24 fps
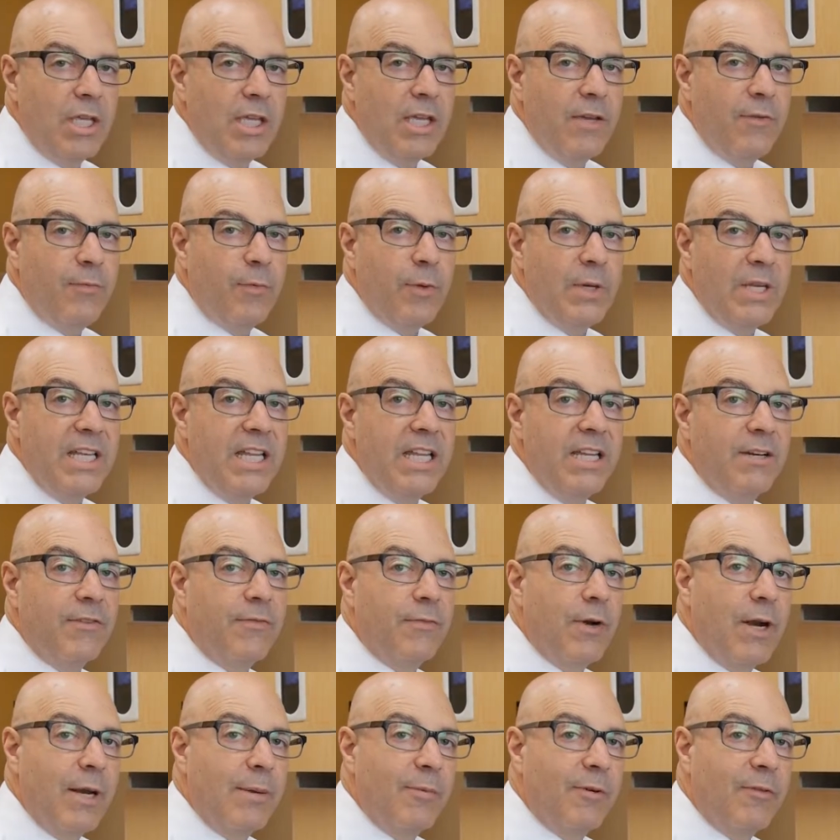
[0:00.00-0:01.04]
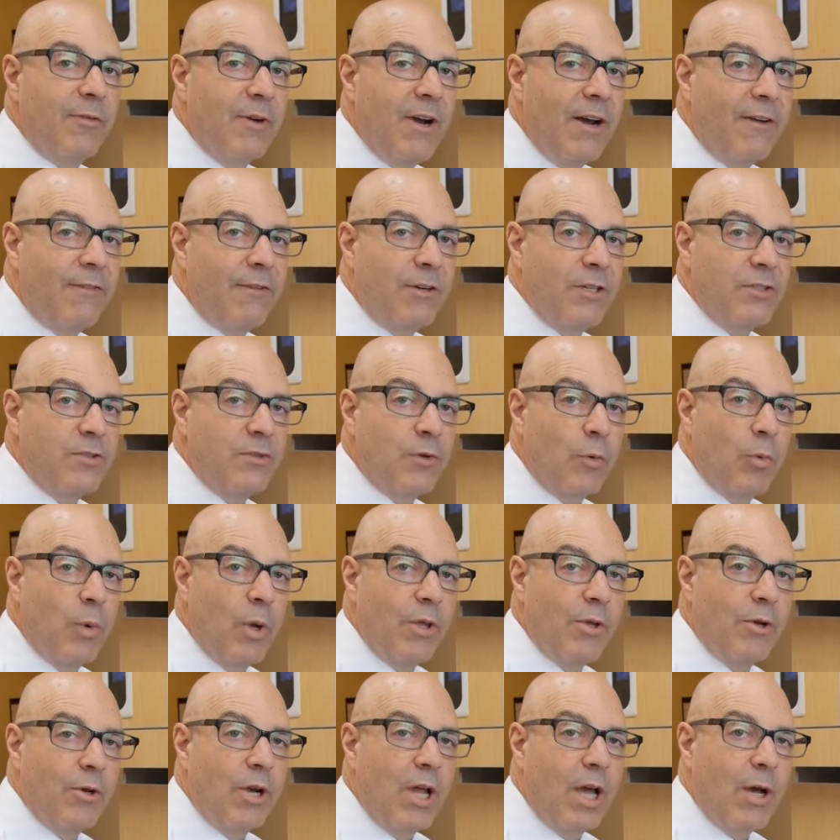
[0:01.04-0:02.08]
If we need a frame of reference for
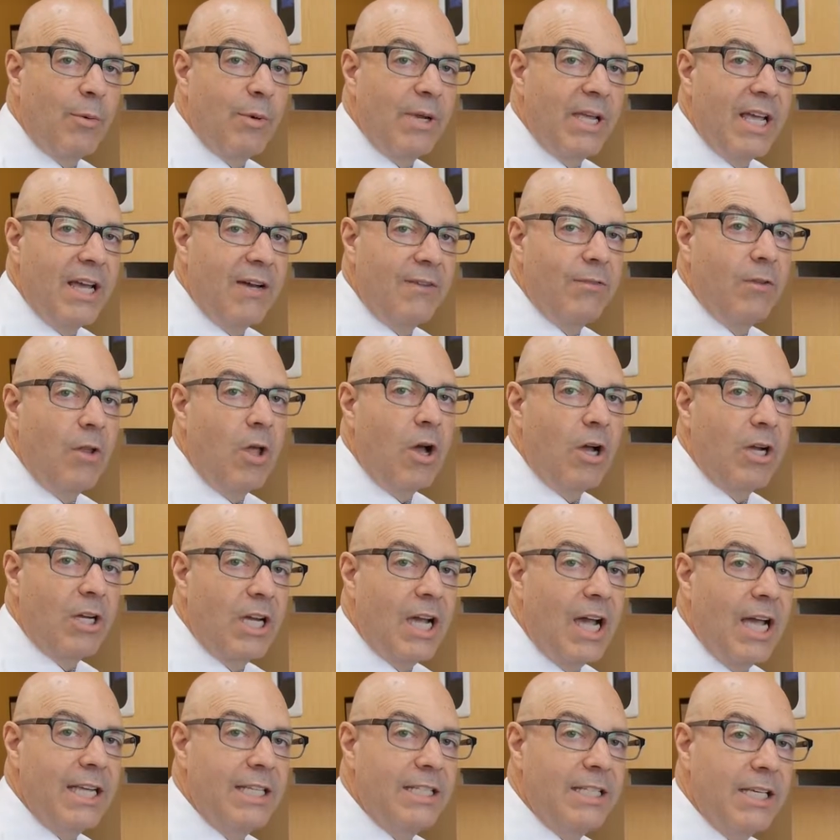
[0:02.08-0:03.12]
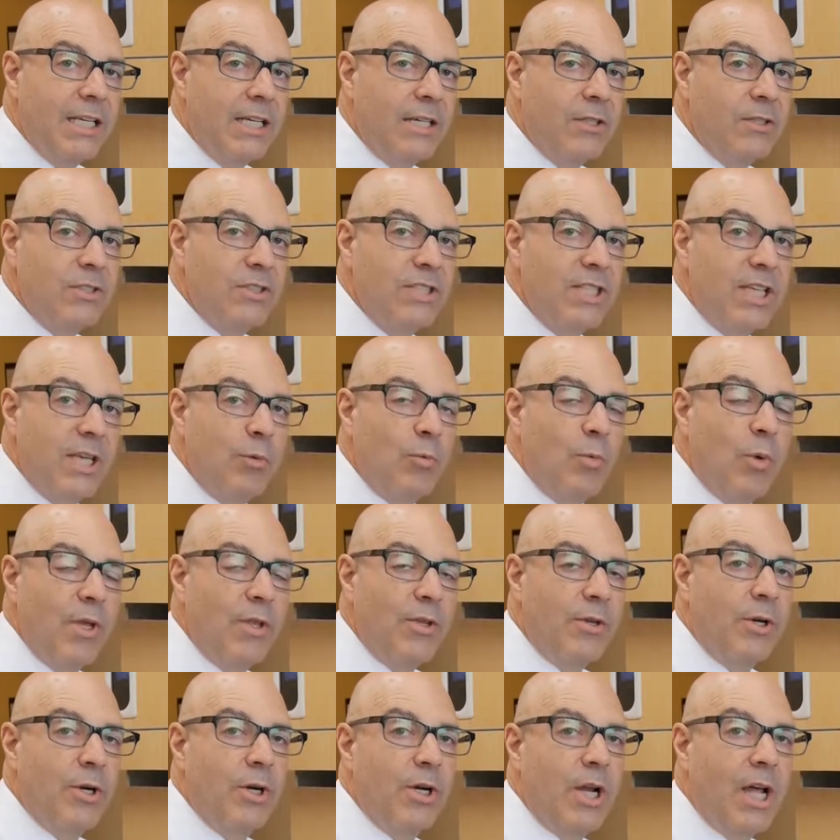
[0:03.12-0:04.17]
whether or not we have long kite tails and
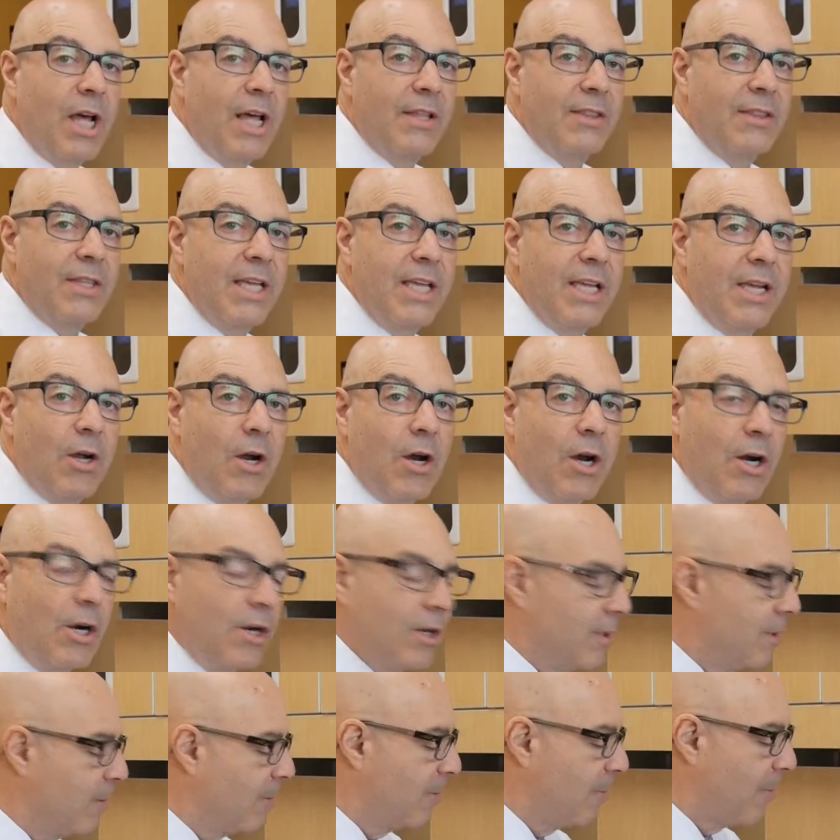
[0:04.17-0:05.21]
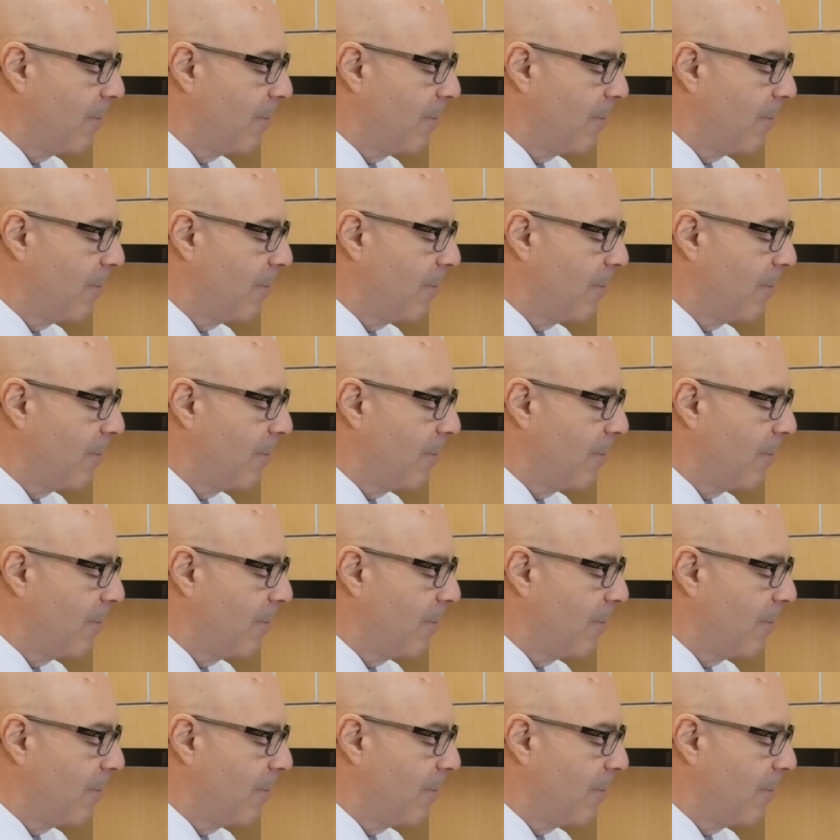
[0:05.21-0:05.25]
whether or not they are